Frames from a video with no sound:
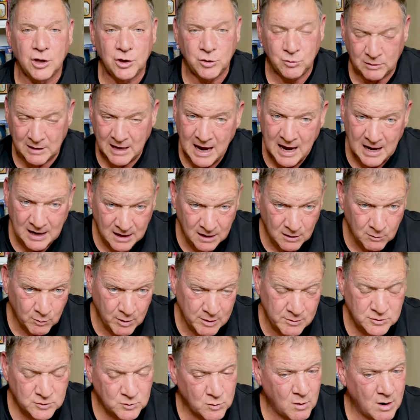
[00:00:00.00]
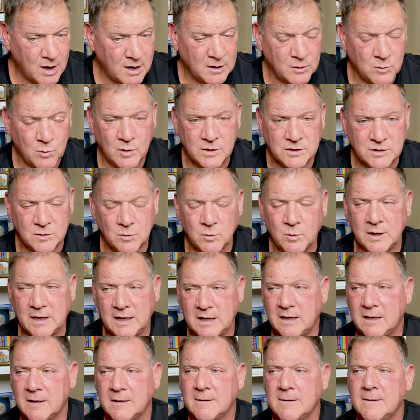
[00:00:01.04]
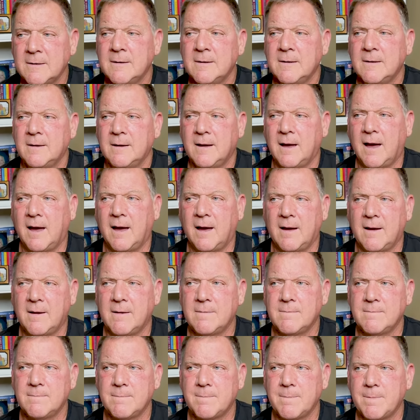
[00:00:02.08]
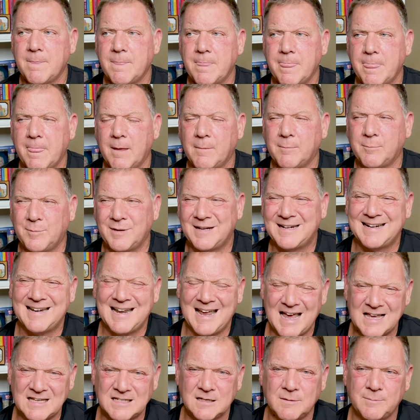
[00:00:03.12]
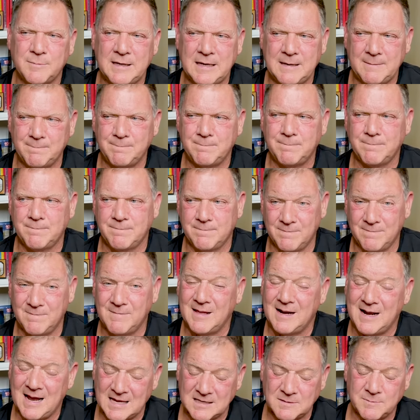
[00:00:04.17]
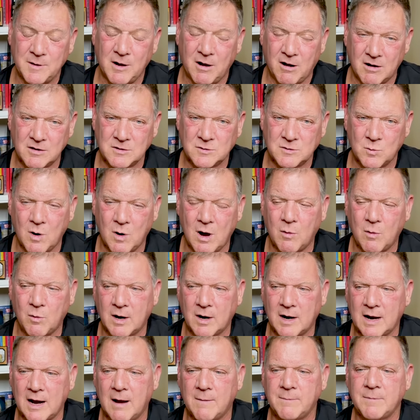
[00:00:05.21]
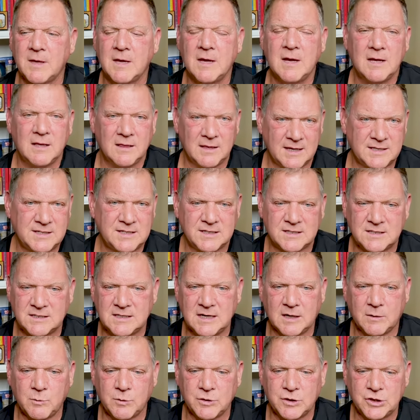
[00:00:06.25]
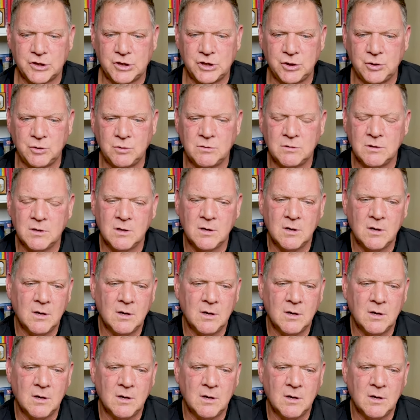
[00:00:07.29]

You can get away with squatting once a week, um, but it has to be it has to be a hard squat workout. Let's just stick with two.